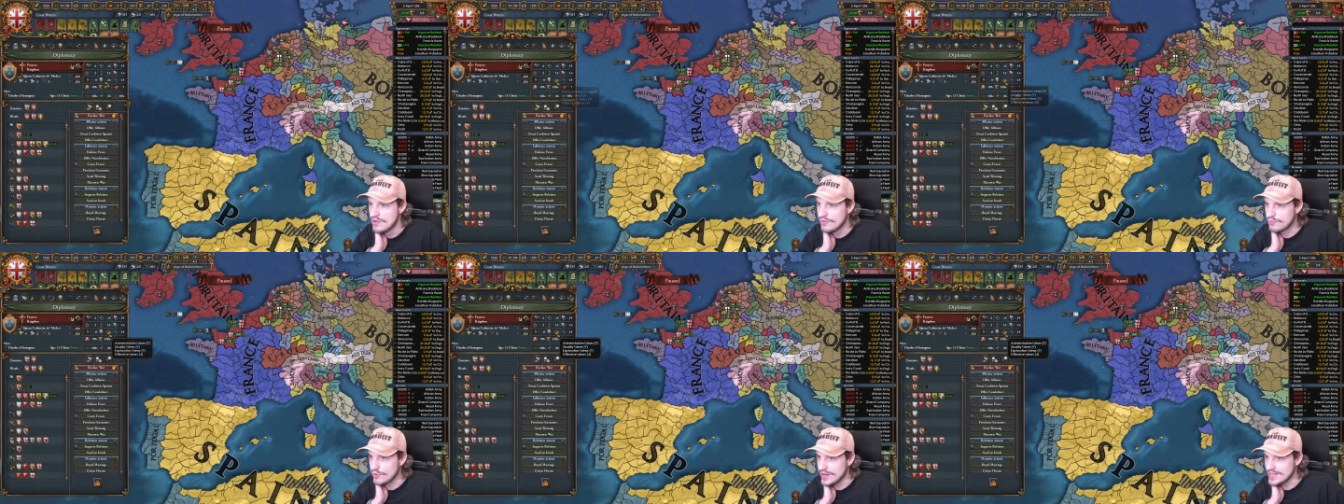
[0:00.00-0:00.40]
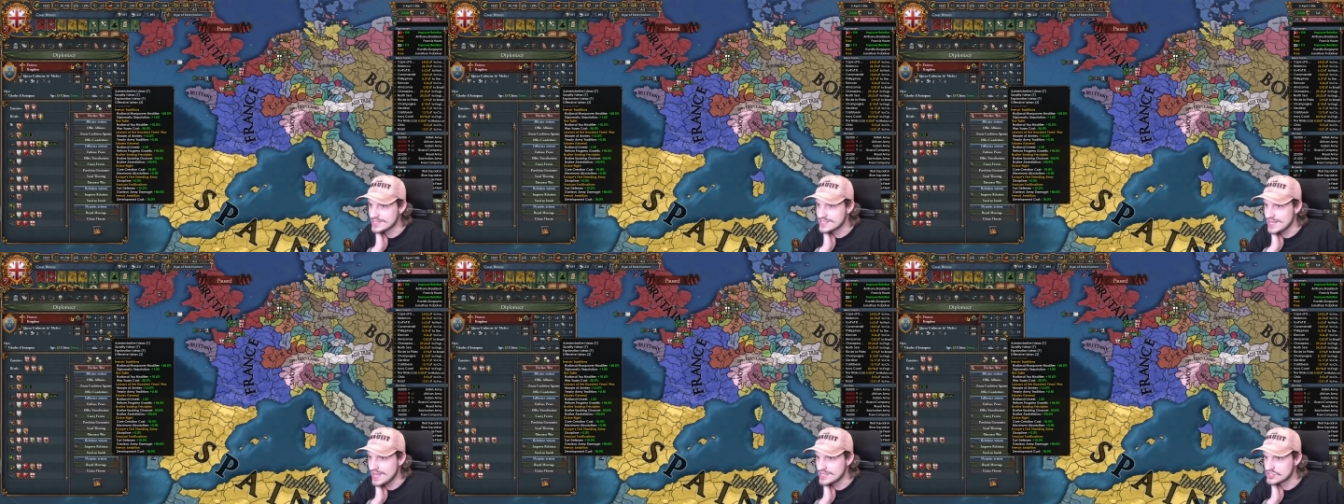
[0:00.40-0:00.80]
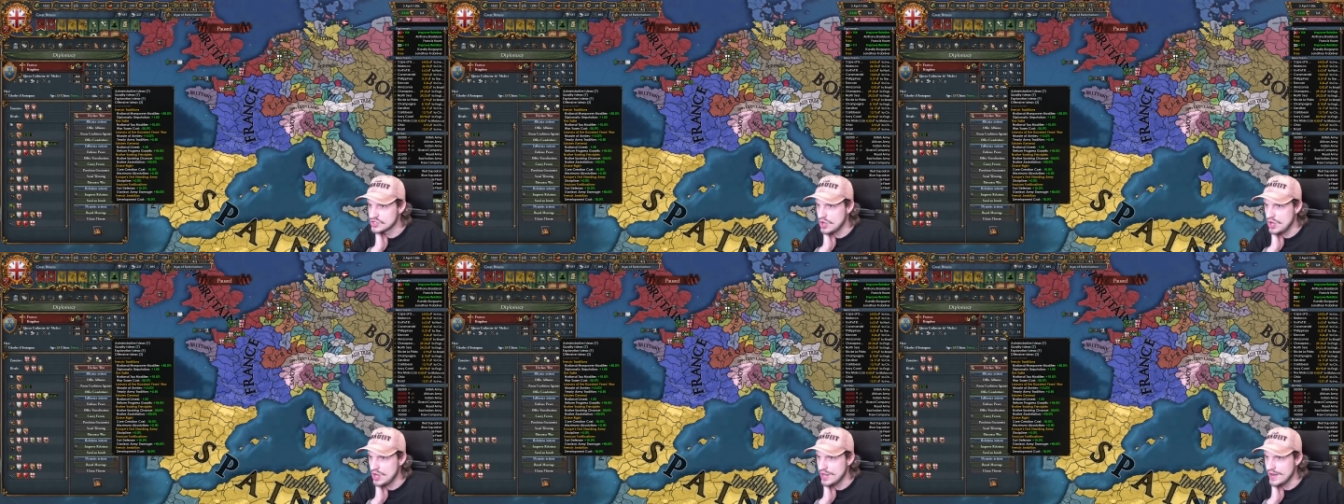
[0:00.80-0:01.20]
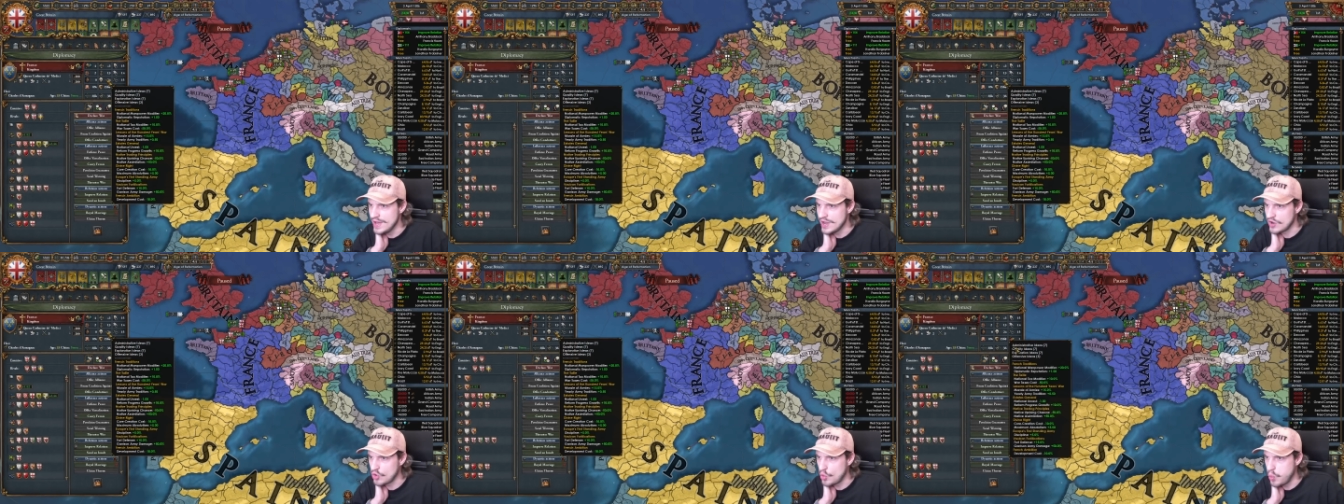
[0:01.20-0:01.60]
France has gone
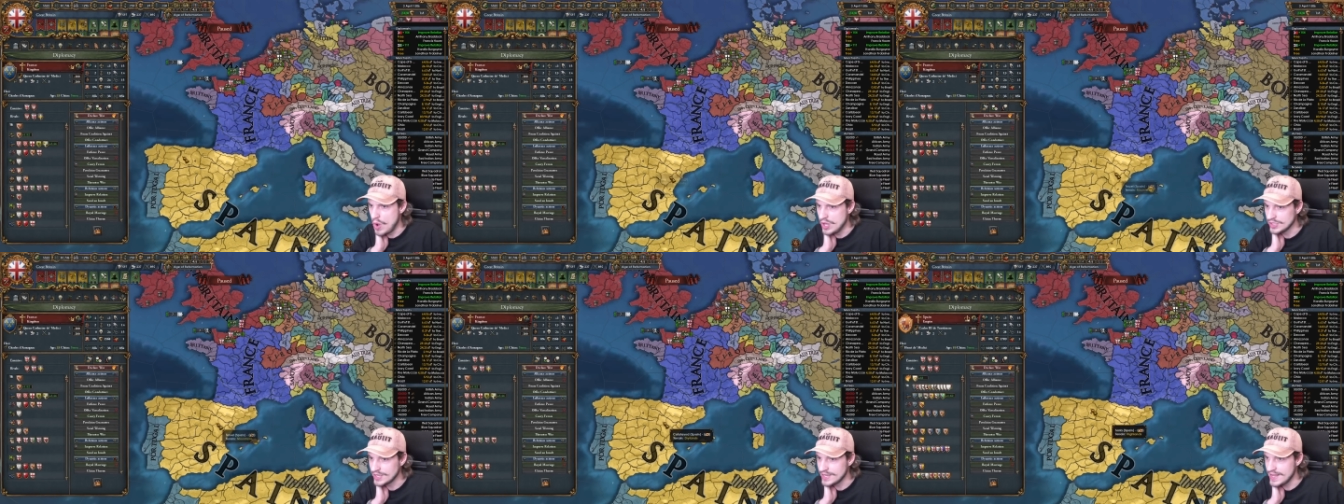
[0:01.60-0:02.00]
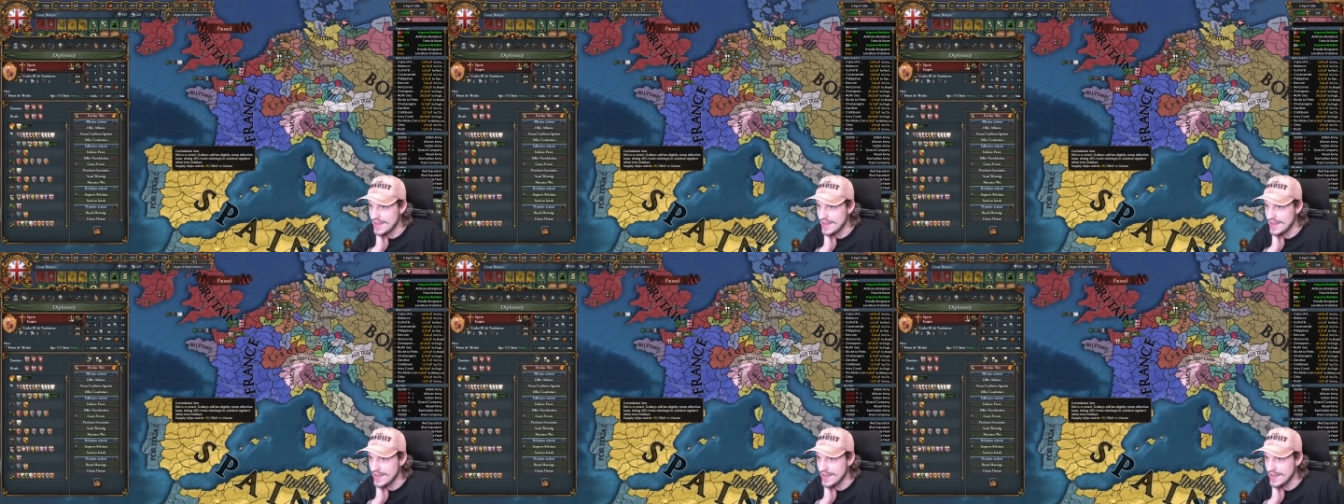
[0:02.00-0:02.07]
quality